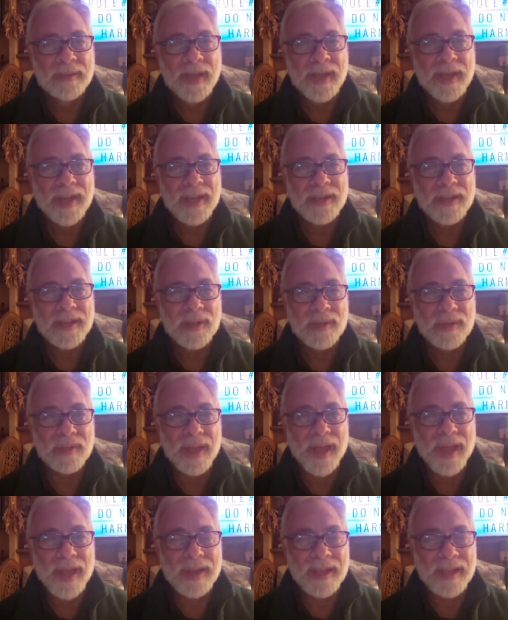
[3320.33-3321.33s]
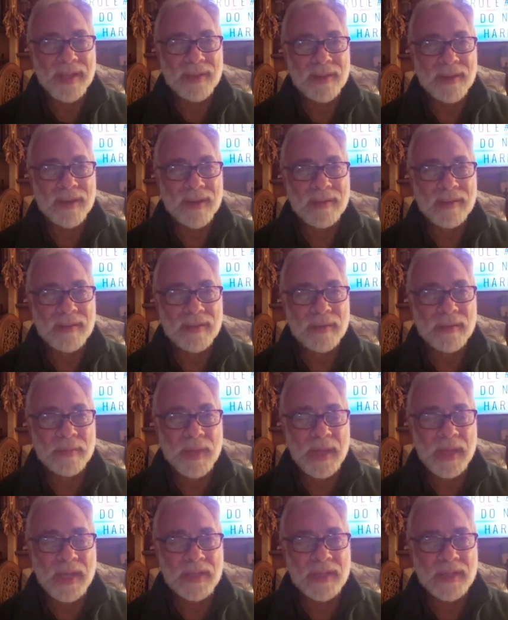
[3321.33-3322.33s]
I didn't do that either
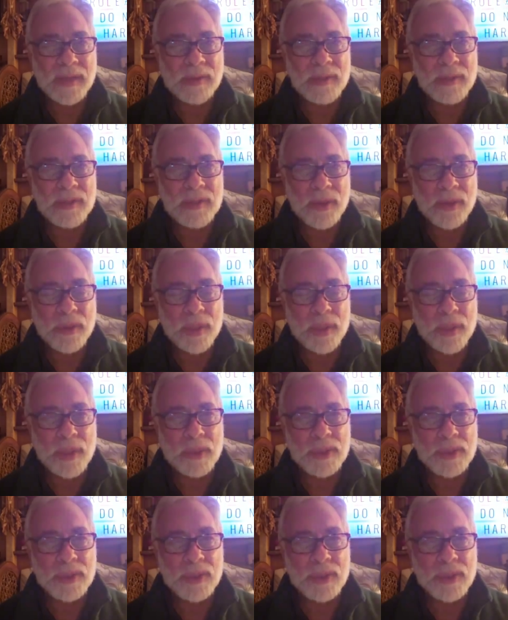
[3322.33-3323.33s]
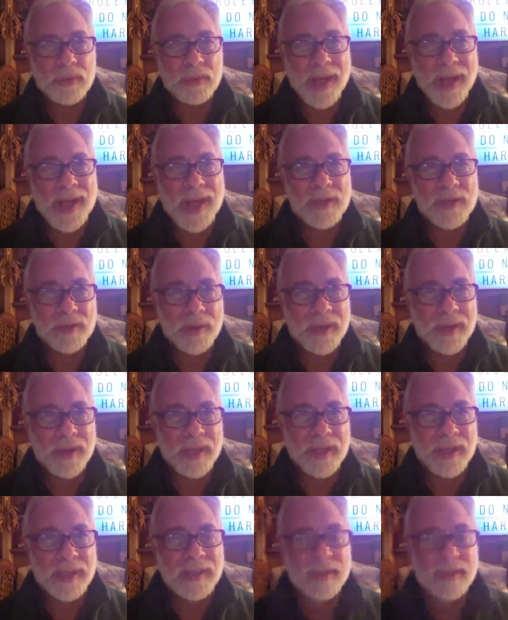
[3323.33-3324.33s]
because I was so used to not
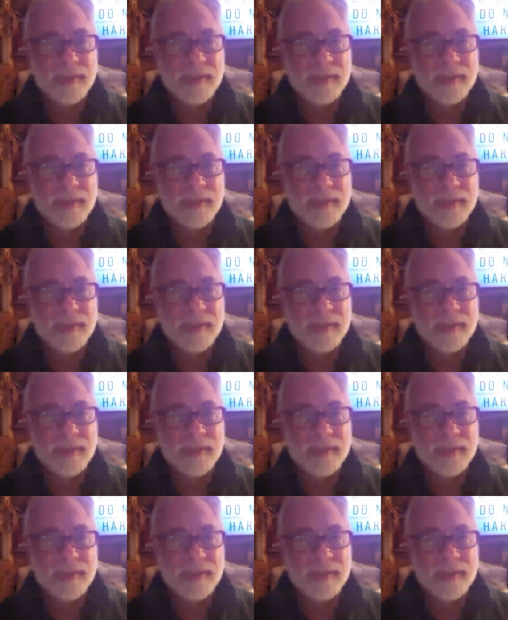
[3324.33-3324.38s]
drinking